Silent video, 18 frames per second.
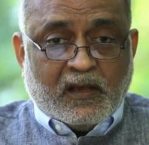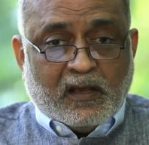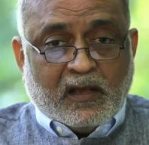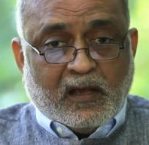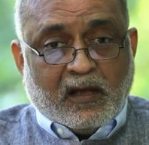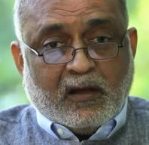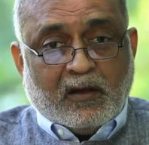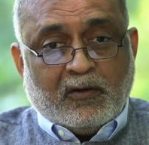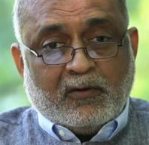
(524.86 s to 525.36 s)

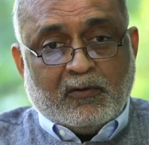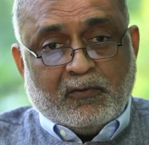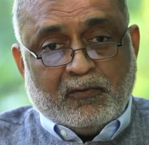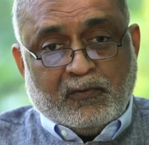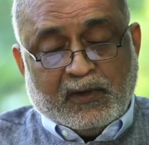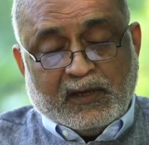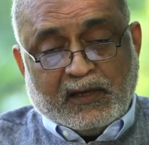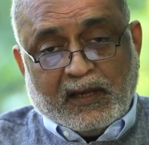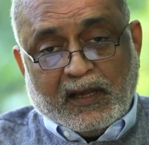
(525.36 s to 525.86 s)
how
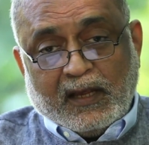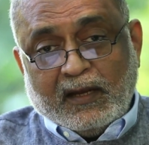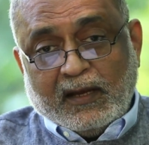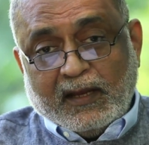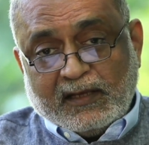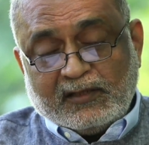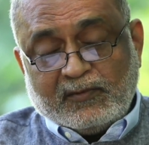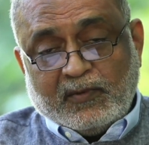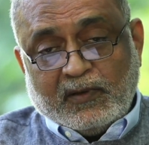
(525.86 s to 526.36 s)
we can
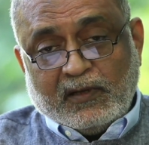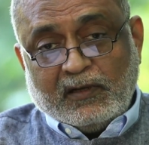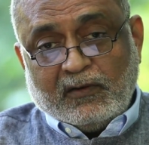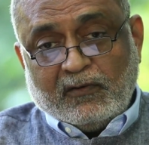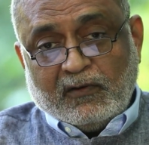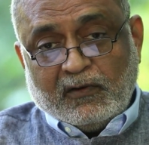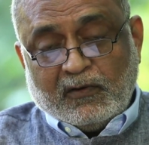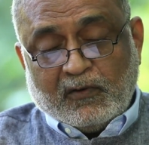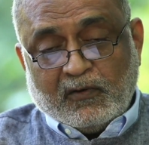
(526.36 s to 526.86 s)
expand
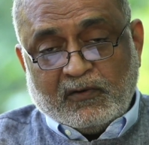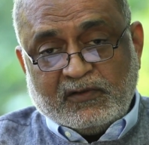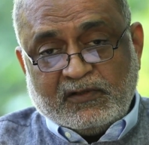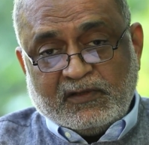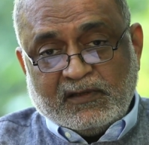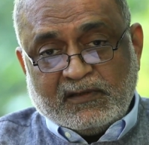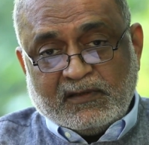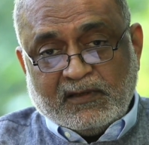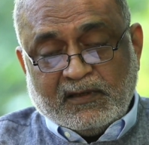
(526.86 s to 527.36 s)
our
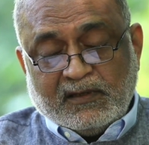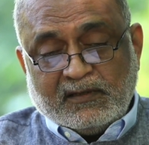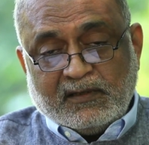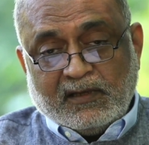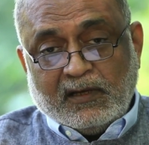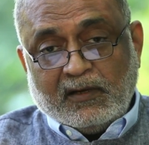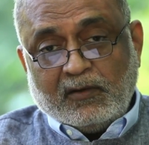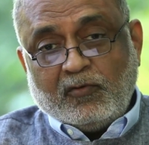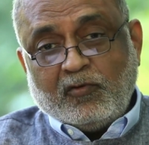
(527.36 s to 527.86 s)
consciousness
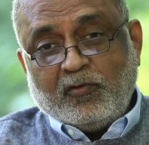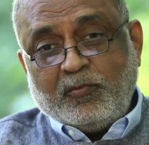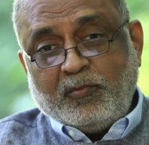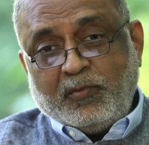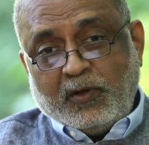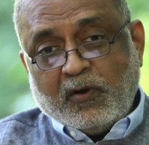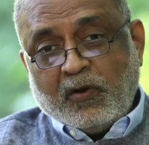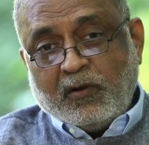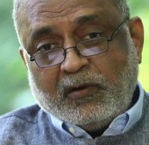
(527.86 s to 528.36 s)
and go
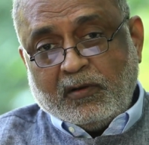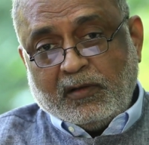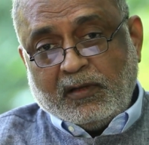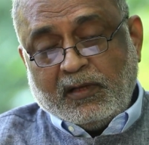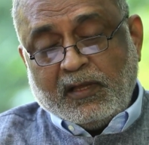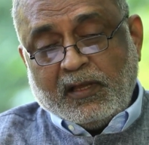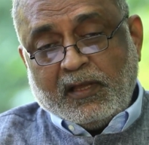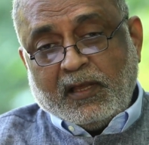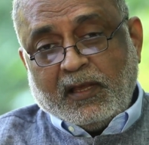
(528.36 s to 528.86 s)
beyond
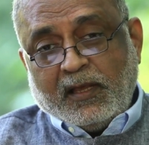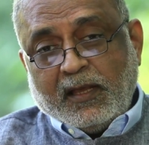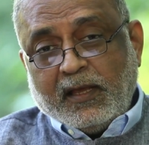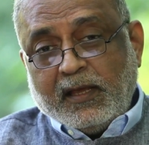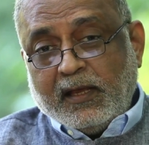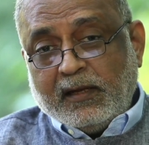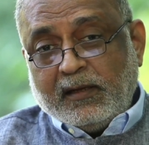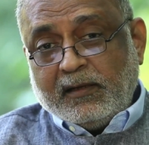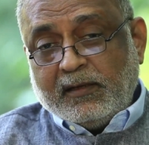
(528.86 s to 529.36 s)

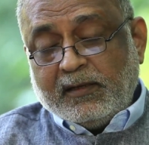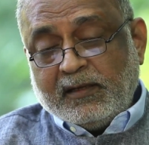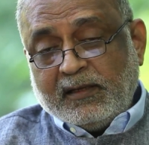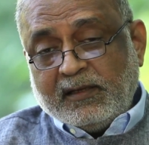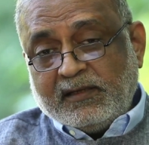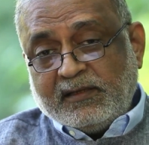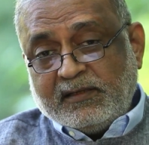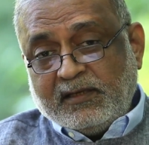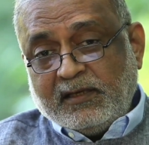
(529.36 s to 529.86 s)
and
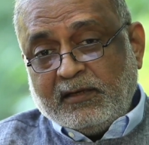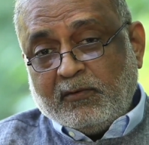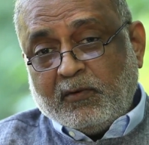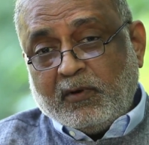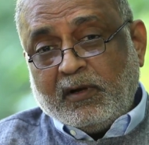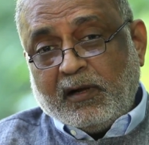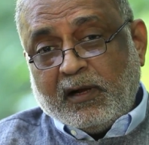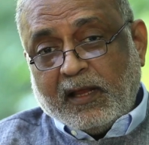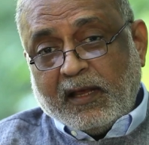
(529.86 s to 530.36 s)
see
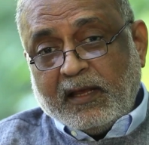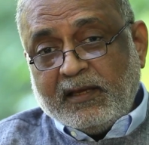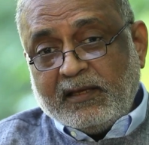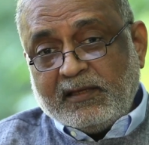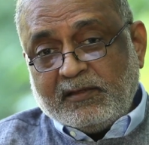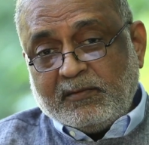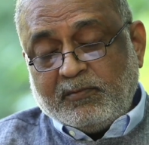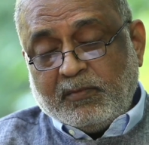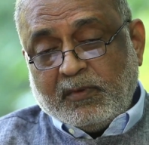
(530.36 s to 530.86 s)
what
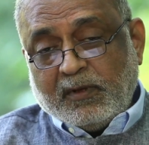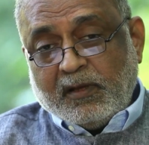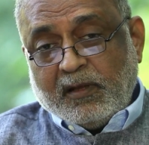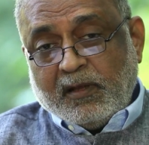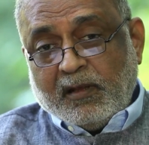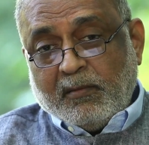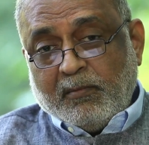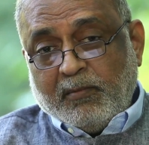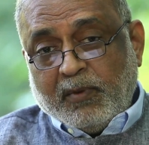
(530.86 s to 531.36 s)
lies
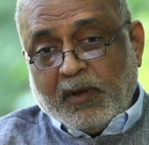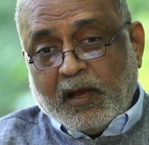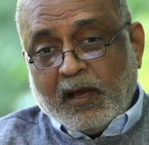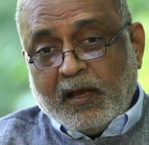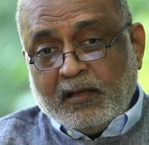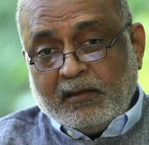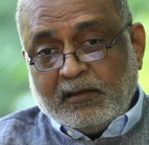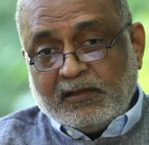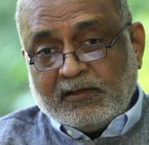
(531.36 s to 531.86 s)

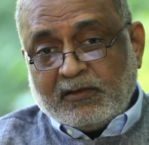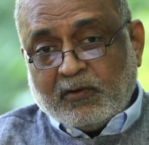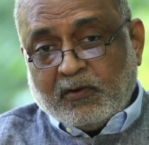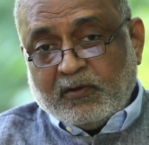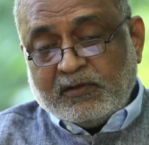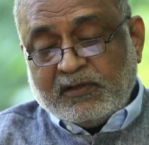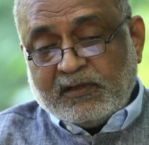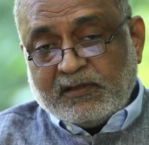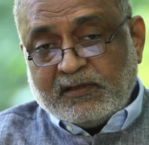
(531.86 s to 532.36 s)
behind this
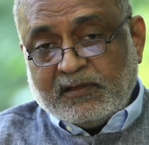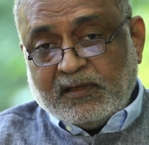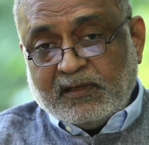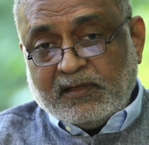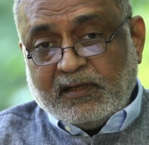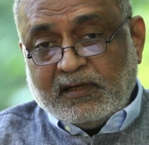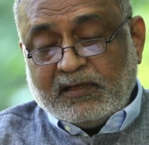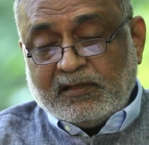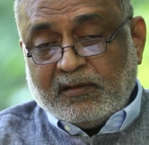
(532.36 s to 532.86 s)

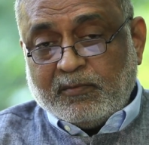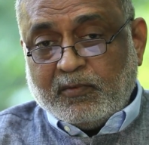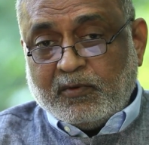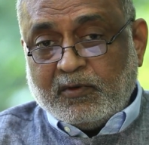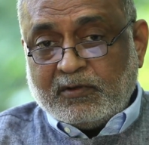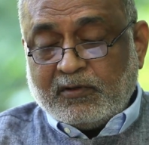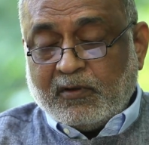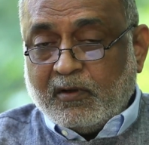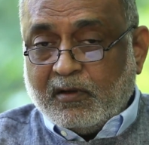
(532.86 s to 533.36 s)
consciousness that
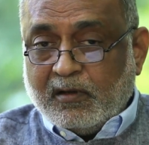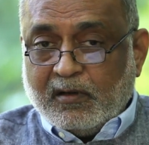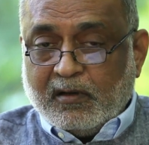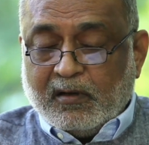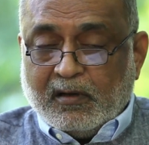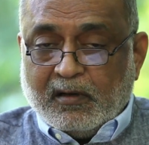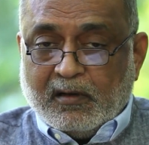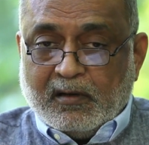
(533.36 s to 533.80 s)
supports all.